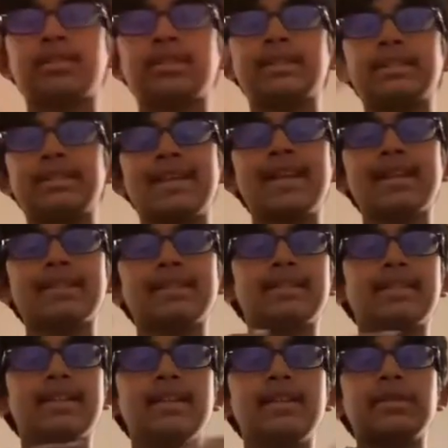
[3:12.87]

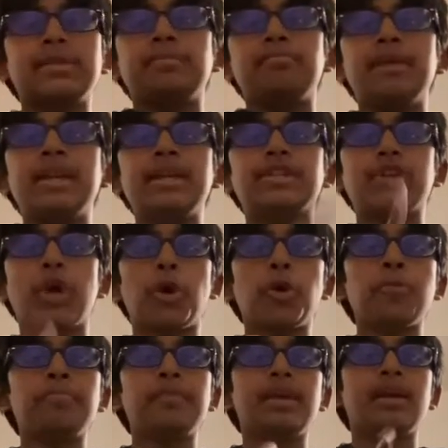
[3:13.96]
six is
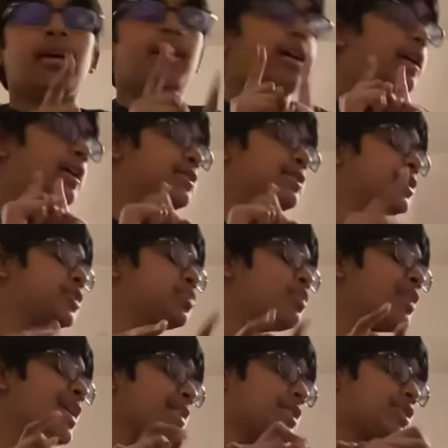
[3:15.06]
Miitopia on
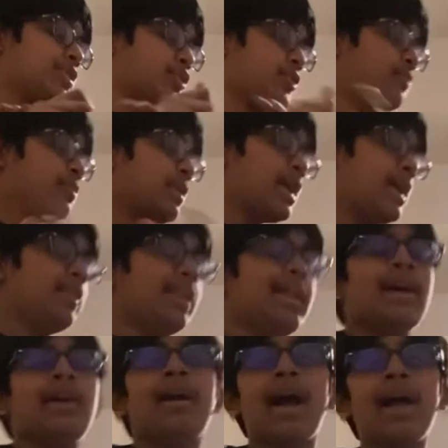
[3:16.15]
Switch.
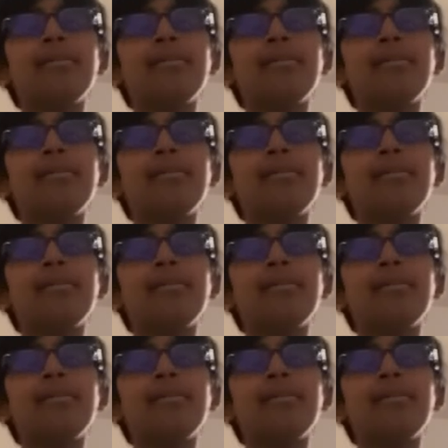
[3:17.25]
Now, I've